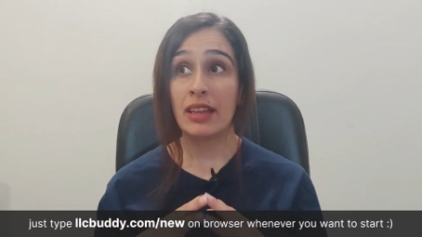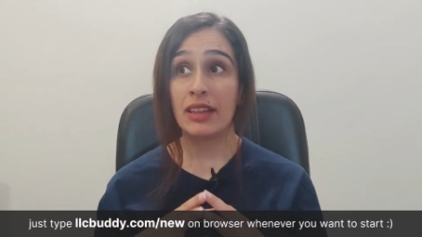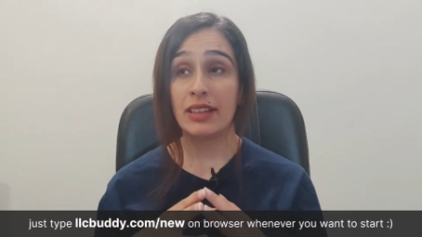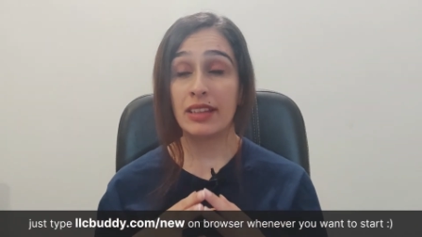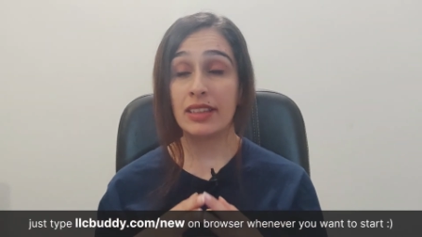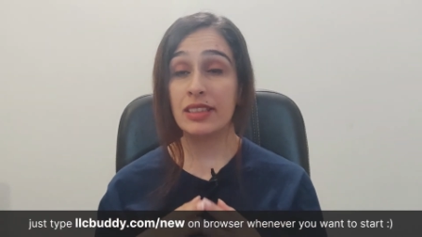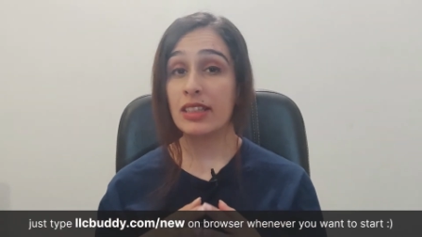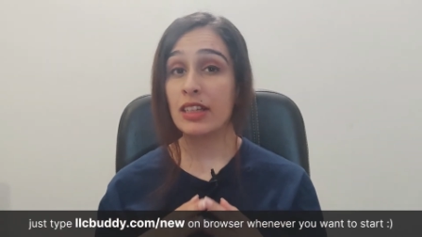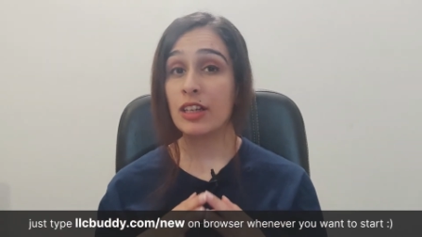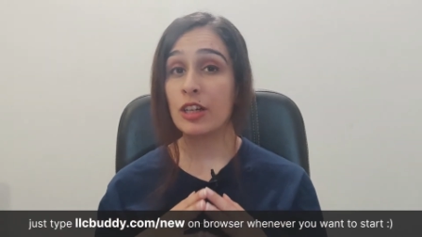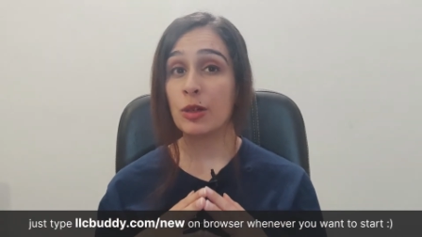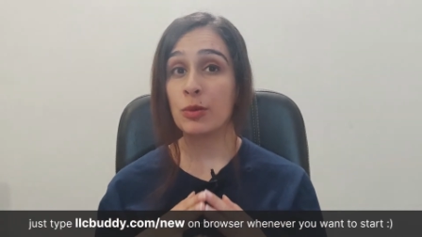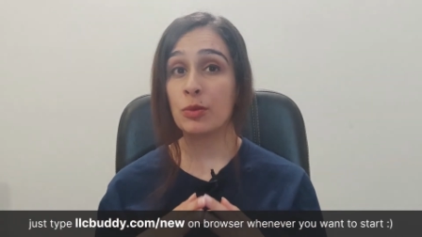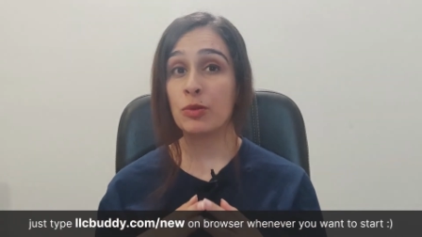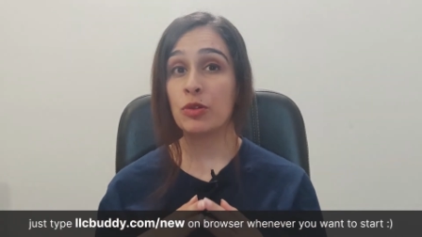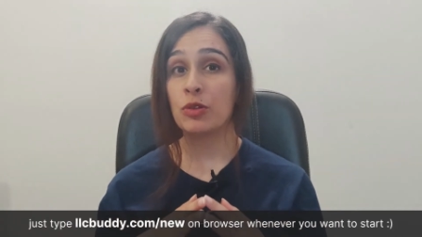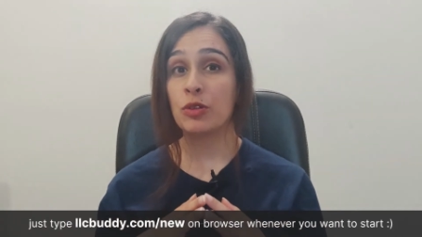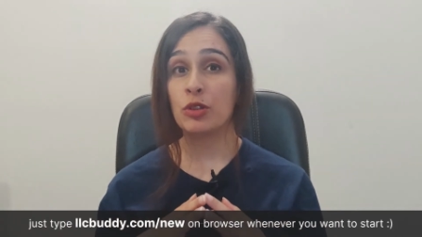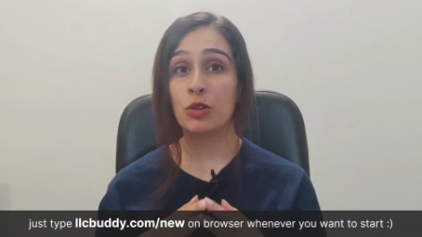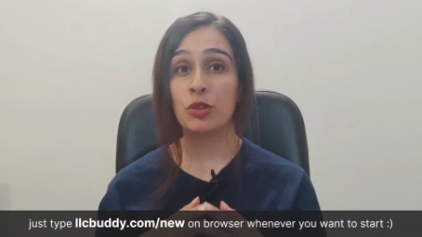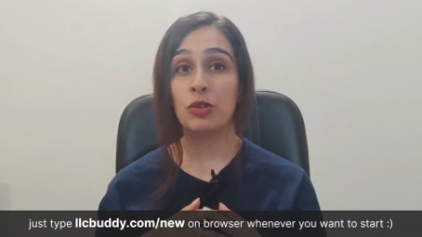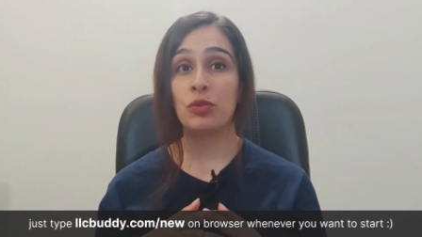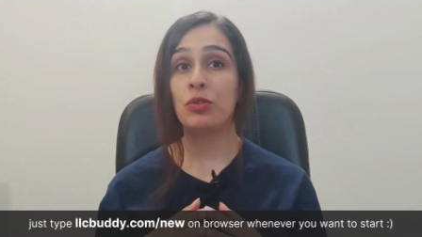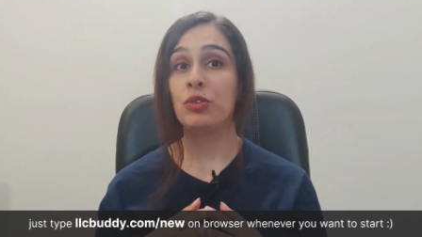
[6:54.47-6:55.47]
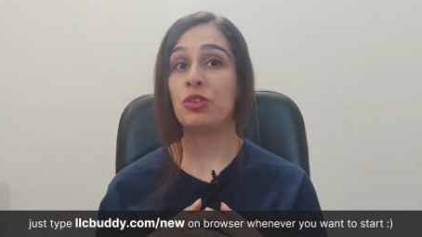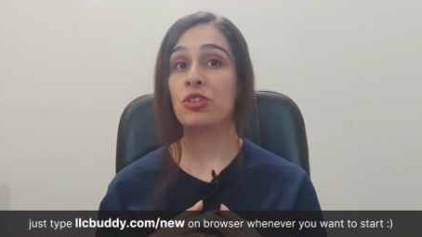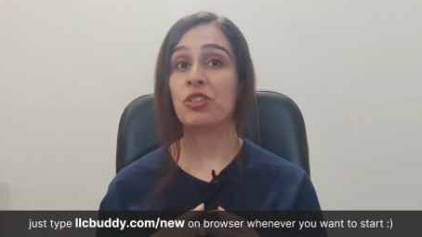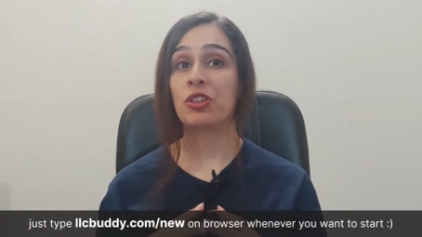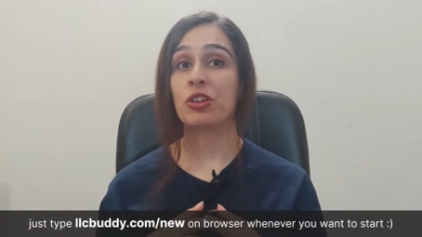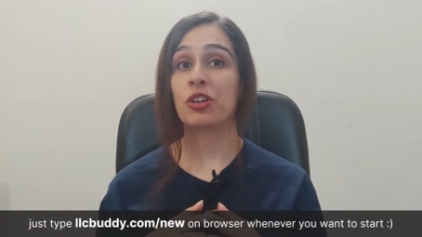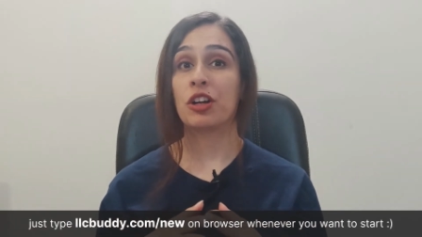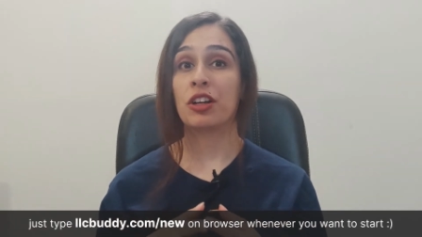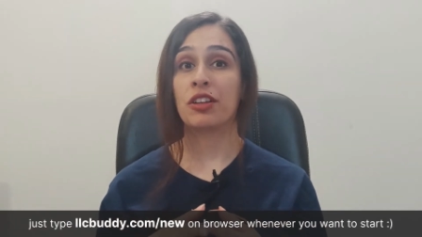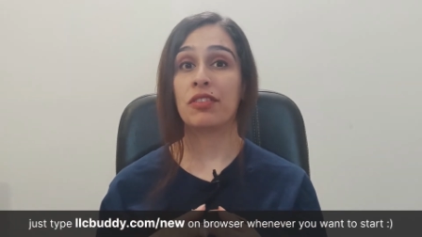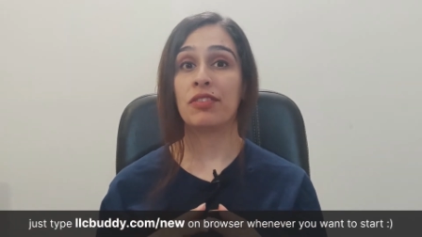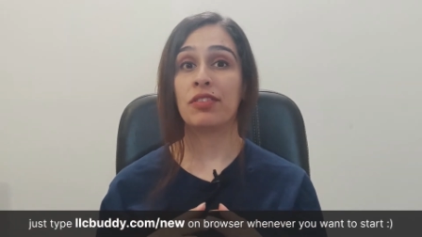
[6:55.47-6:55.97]
This helps reduce future
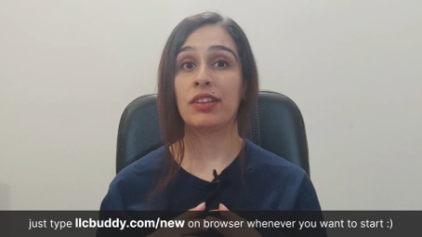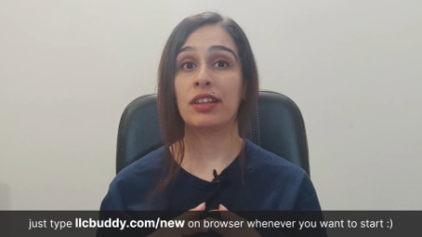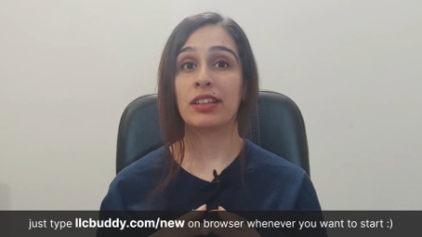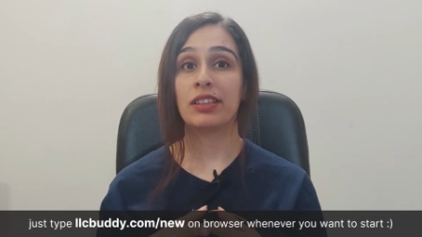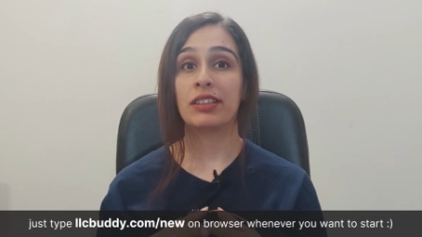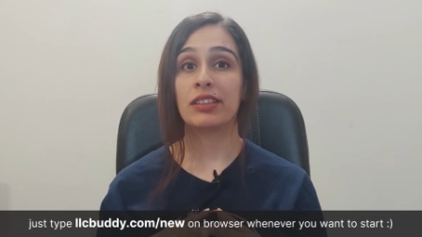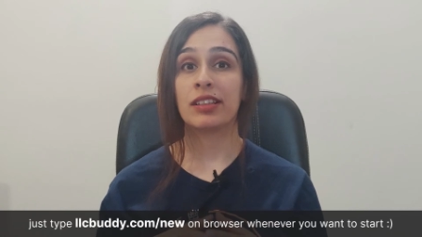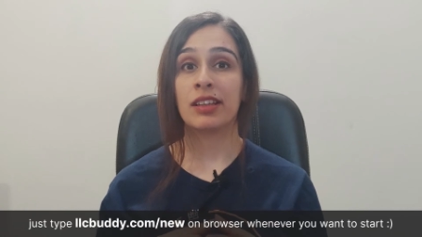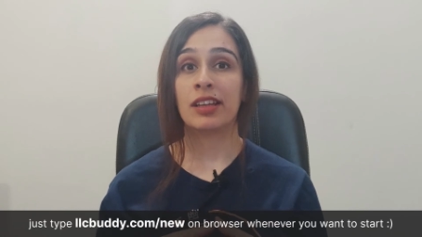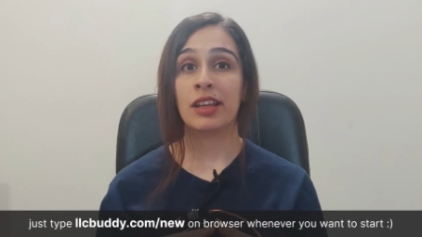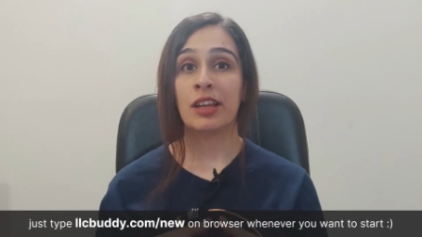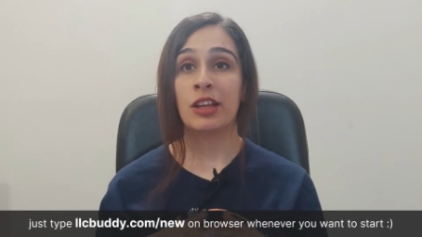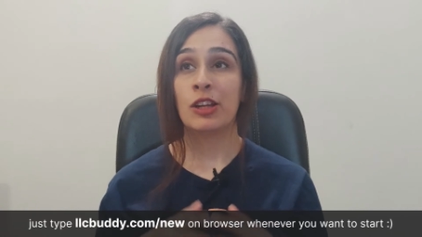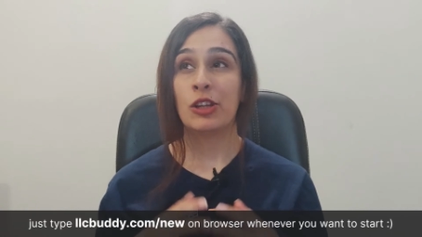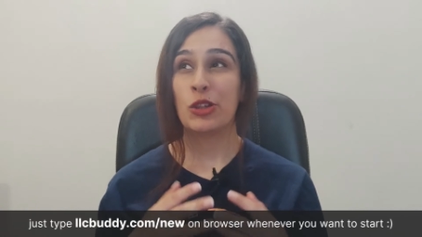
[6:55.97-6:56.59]
conflicts.